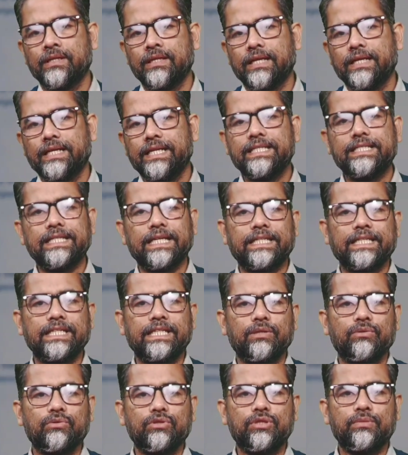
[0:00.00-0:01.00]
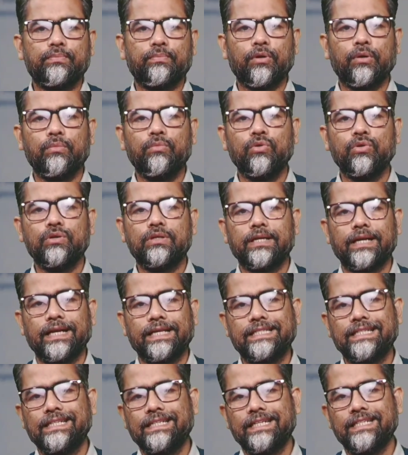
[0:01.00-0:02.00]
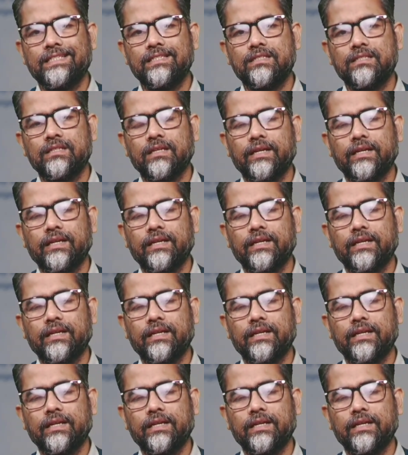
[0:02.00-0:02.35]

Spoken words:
These attitudes promote resilience,